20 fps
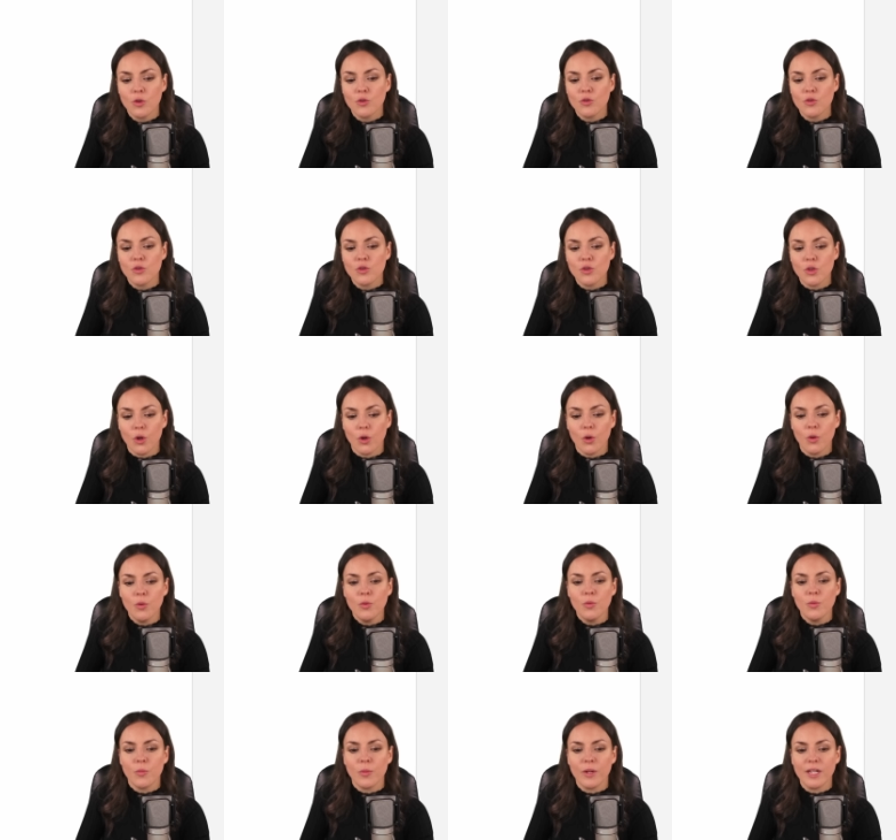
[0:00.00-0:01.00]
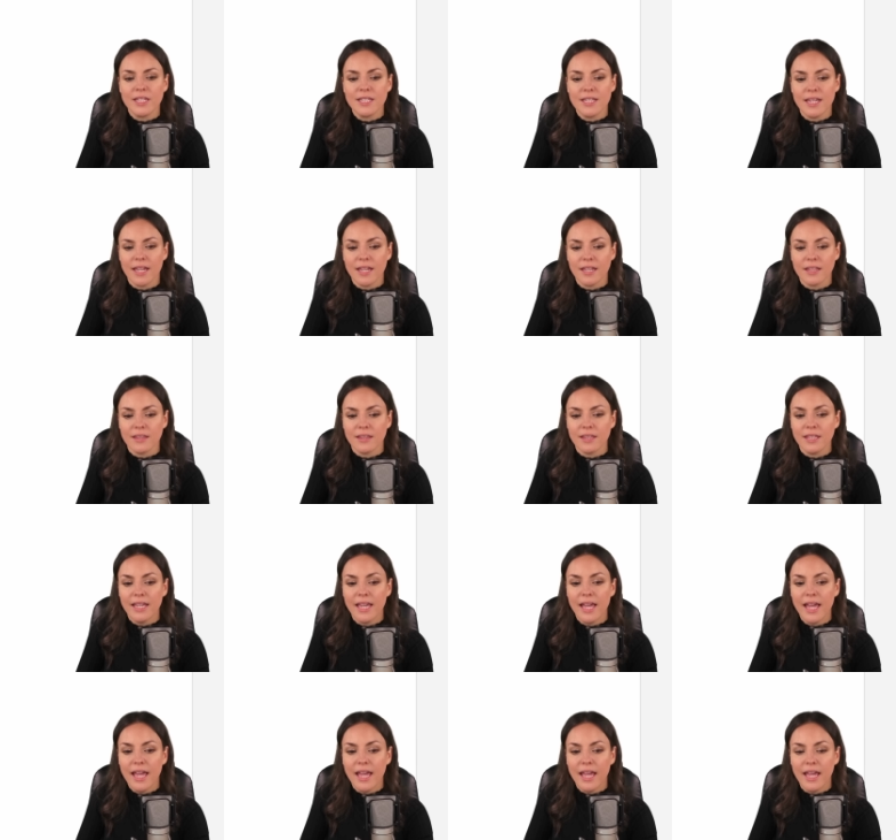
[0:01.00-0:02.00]
So we take
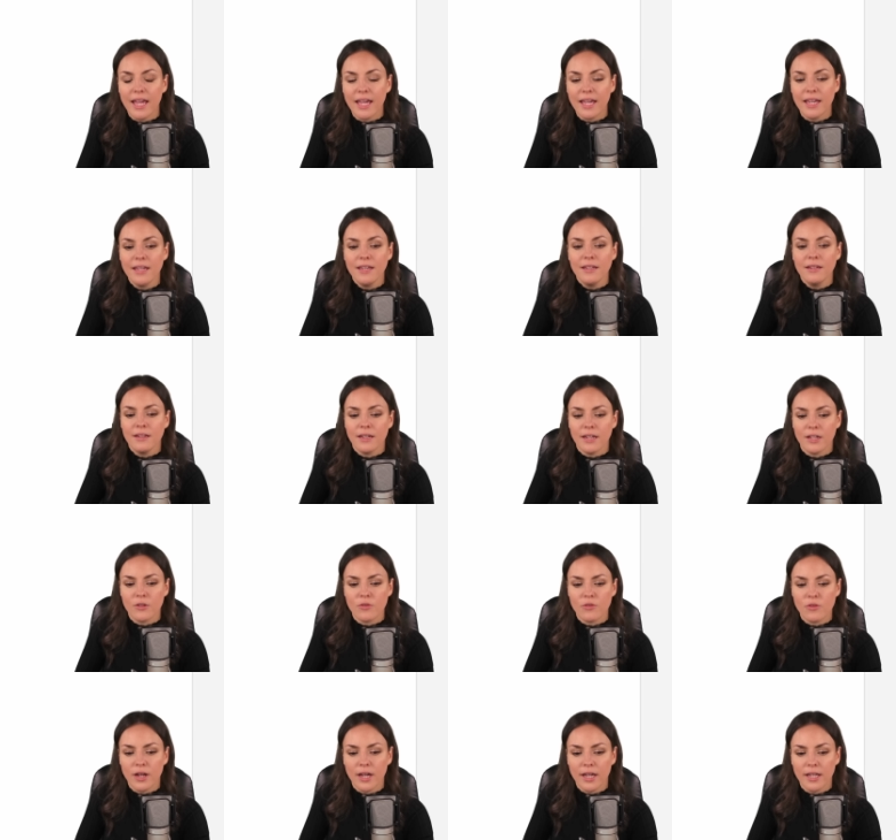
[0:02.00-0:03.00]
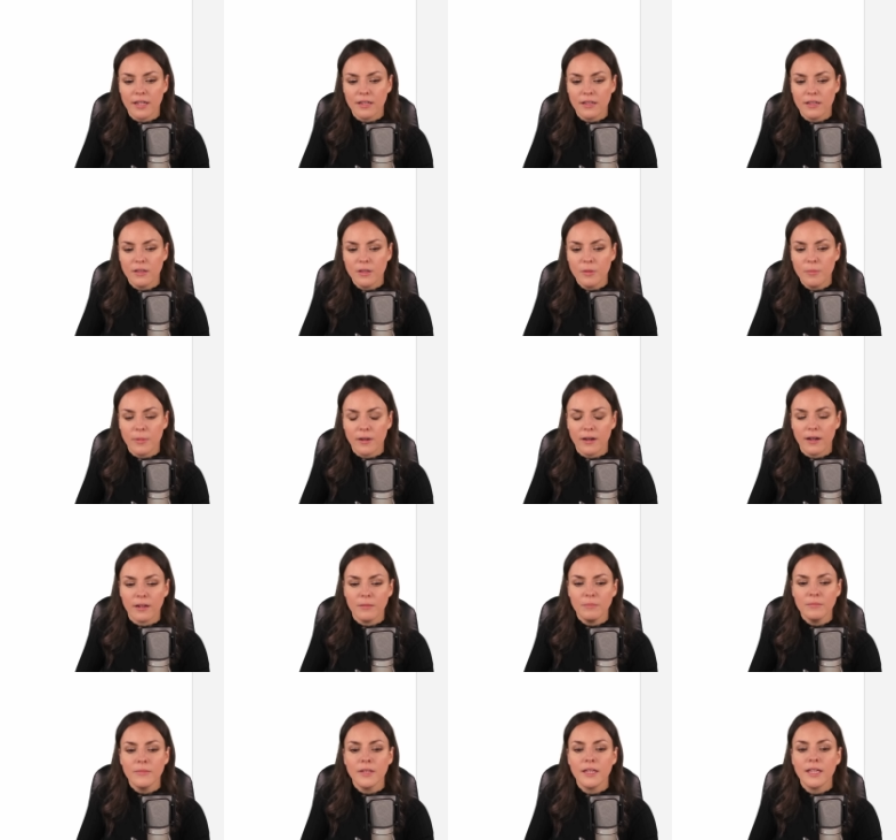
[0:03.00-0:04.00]
the a and write it in the
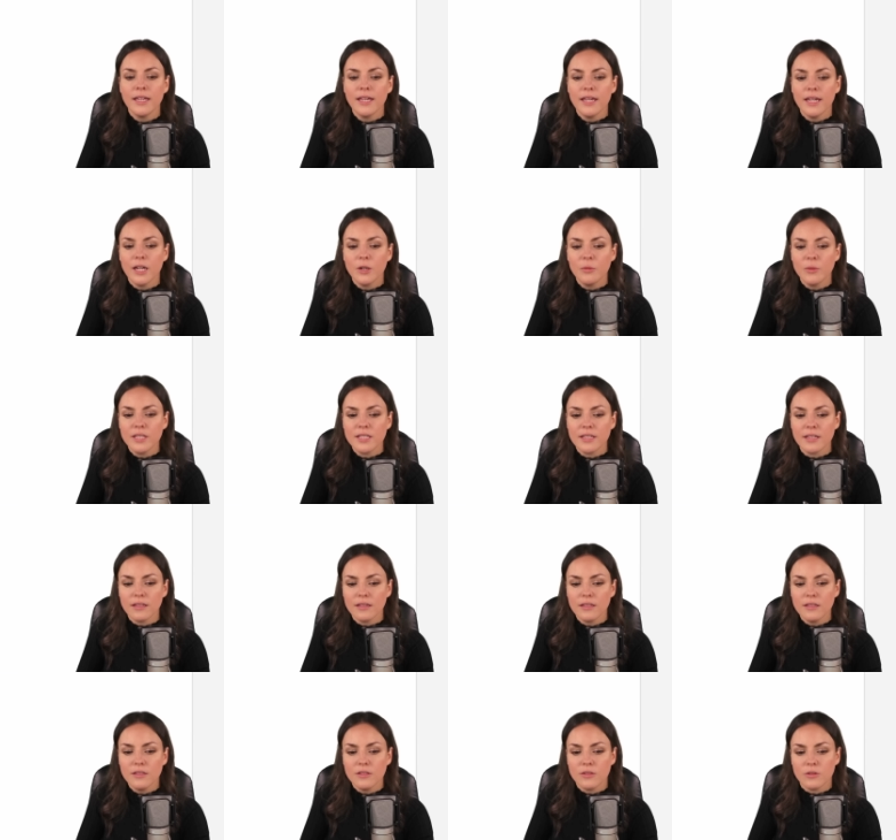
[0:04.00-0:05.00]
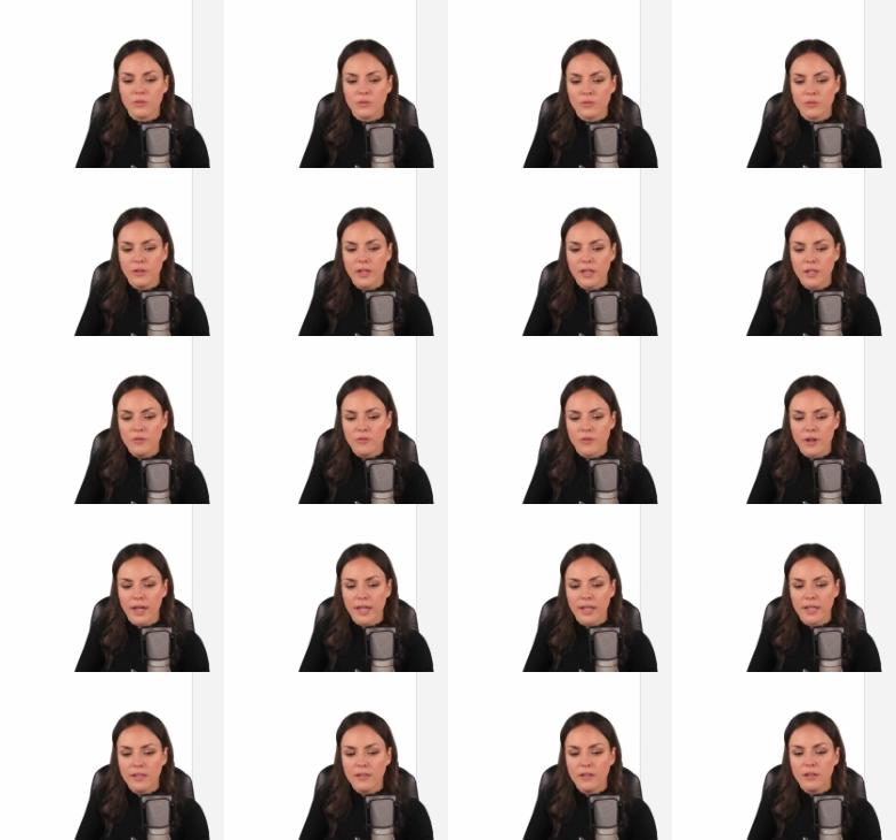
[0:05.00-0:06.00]
bottom, and we take the two and
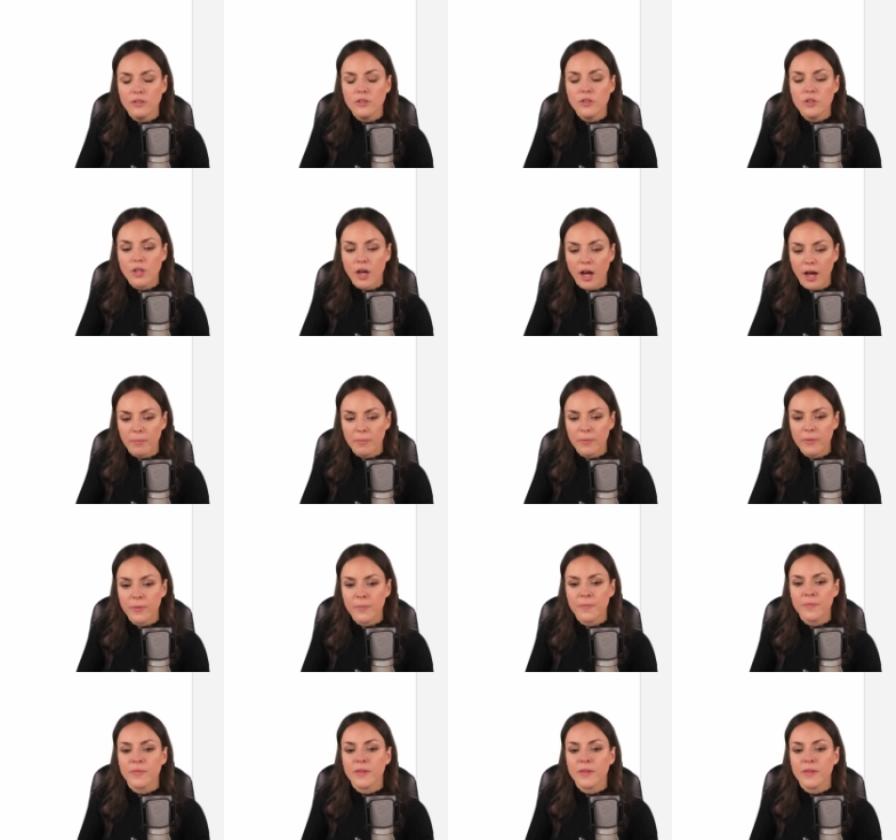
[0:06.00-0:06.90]
write it on top.